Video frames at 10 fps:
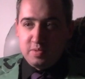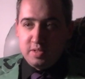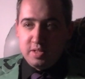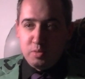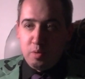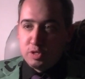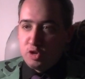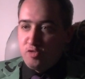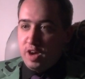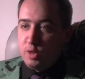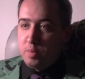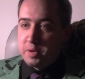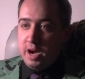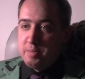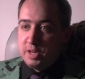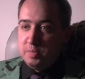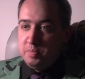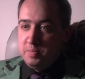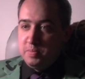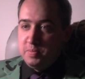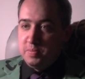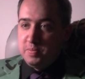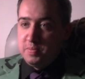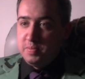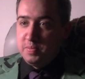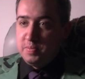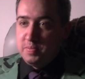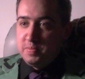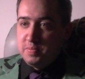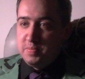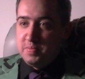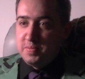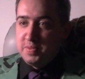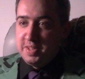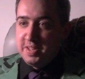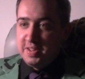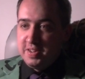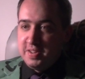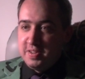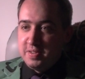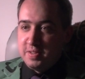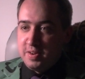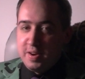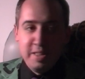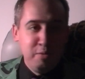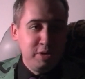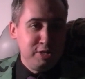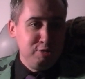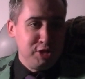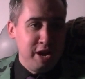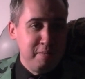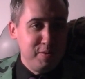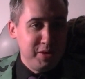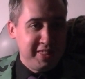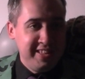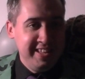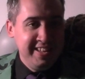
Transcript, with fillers: does. What was your follow-up comment? It looks like it was tailor-made. All right, then what did you chime in with?